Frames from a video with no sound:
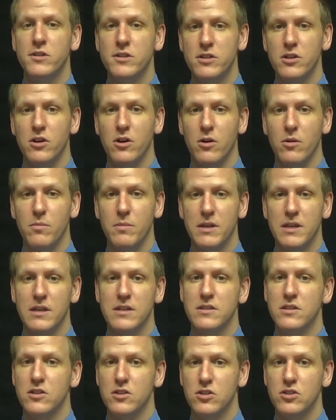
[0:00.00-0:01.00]
so
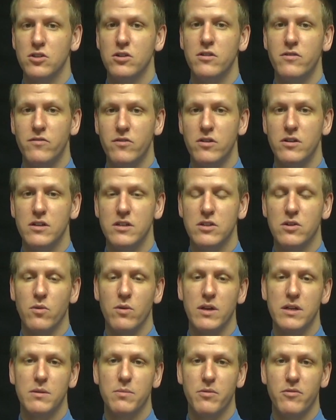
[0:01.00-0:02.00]
because the server is
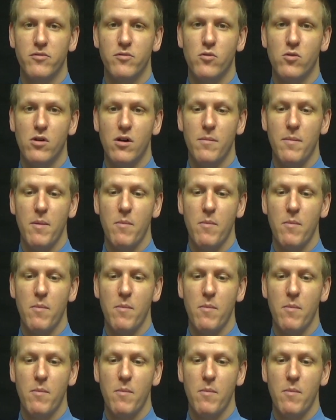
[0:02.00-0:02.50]
going to perform